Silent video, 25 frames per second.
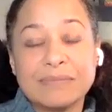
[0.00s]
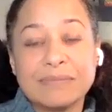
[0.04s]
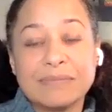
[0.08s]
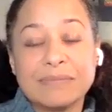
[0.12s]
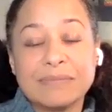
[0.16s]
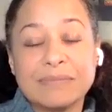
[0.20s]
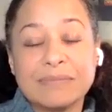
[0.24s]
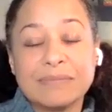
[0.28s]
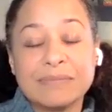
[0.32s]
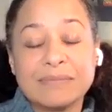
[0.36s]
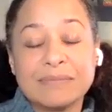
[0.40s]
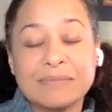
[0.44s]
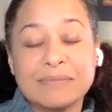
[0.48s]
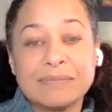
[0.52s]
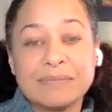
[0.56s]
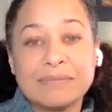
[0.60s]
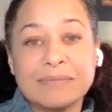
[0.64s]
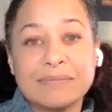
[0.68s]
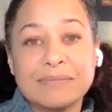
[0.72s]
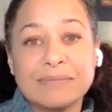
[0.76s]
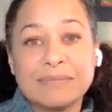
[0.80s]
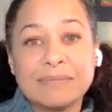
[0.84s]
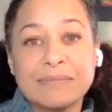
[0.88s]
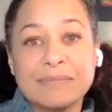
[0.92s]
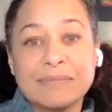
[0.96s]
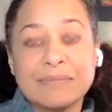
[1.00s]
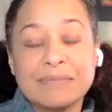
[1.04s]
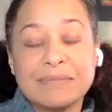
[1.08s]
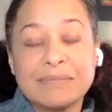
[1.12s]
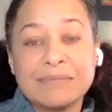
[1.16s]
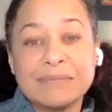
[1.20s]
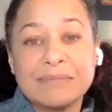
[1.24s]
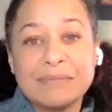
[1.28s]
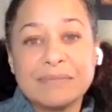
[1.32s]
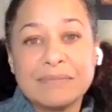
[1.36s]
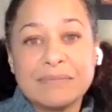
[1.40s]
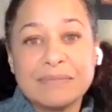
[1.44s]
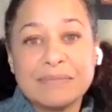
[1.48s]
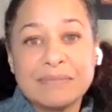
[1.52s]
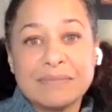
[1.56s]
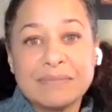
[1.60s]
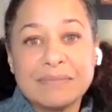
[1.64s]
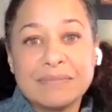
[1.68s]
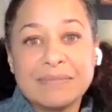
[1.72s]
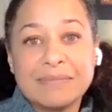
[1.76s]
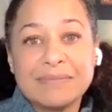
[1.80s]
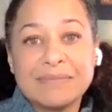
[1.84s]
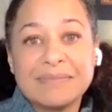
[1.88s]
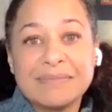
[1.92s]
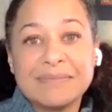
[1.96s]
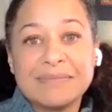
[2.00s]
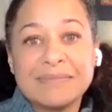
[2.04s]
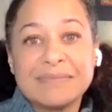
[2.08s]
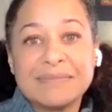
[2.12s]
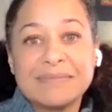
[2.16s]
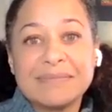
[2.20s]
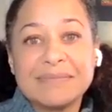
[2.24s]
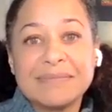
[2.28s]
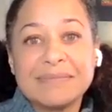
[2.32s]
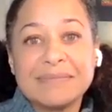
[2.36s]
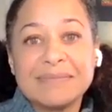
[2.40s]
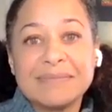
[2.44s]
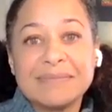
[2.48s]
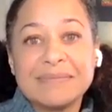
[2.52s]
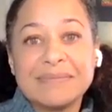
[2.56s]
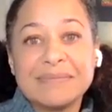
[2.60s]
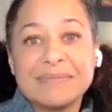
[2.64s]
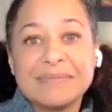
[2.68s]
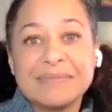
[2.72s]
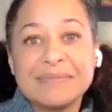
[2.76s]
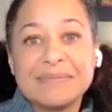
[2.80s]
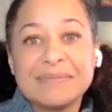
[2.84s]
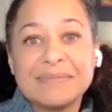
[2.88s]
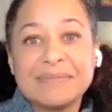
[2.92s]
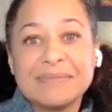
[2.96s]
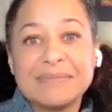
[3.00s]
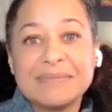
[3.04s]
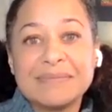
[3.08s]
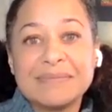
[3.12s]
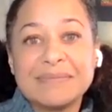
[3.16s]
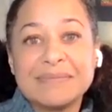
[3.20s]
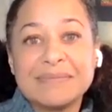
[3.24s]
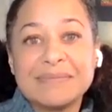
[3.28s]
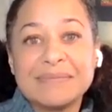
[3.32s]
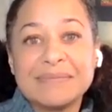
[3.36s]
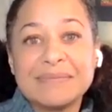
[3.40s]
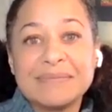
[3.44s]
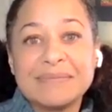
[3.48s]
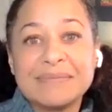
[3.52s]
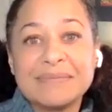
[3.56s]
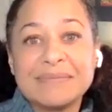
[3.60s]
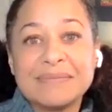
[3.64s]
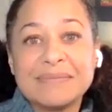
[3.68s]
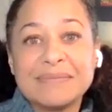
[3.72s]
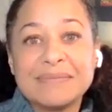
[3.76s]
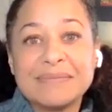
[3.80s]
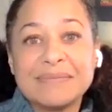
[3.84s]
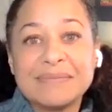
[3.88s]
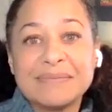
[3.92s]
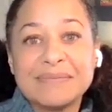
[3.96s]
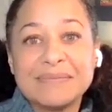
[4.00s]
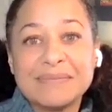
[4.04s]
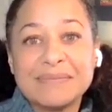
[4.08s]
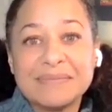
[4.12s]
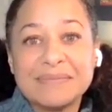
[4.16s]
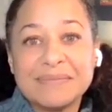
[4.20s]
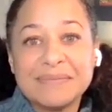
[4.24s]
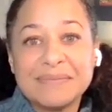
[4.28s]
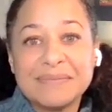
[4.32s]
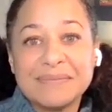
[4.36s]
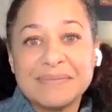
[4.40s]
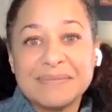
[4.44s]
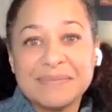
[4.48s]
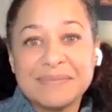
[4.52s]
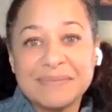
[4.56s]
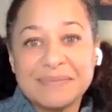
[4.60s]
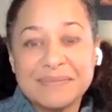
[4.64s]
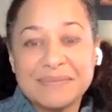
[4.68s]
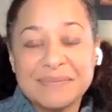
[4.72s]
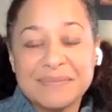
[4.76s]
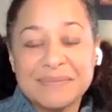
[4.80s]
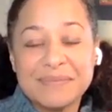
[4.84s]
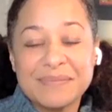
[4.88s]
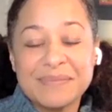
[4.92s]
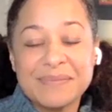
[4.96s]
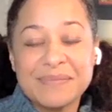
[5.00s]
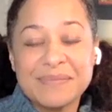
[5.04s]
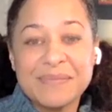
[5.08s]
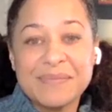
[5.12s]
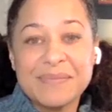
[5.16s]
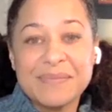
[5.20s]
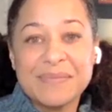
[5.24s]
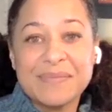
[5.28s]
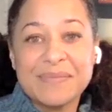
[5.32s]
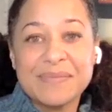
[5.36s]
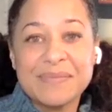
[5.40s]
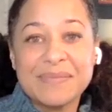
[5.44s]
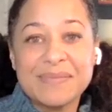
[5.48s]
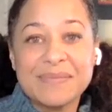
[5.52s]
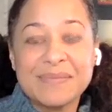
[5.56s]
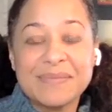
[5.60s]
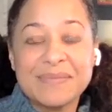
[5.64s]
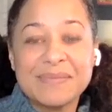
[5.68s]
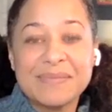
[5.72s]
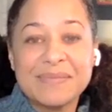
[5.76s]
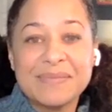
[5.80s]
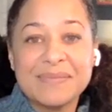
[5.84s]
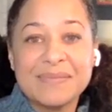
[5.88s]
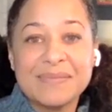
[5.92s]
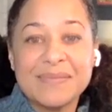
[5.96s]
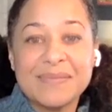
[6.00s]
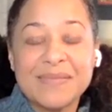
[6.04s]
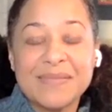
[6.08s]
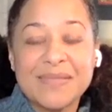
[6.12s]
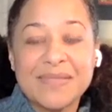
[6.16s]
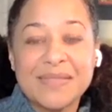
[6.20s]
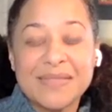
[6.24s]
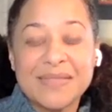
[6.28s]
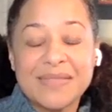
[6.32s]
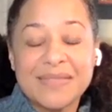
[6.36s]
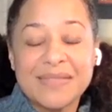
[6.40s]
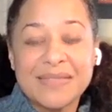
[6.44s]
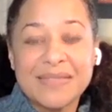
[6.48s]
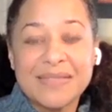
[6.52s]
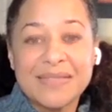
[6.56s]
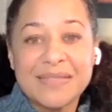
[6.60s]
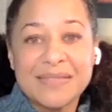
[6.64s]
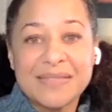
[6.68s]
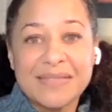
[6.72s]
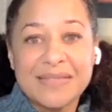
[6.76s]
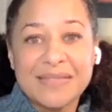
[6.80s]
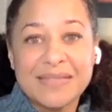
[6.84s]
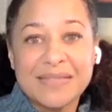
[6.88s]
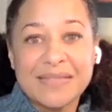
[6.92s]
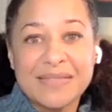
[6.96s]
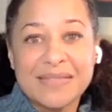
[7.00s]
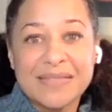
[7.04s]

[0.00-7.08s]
No words are spoken by the person on screen.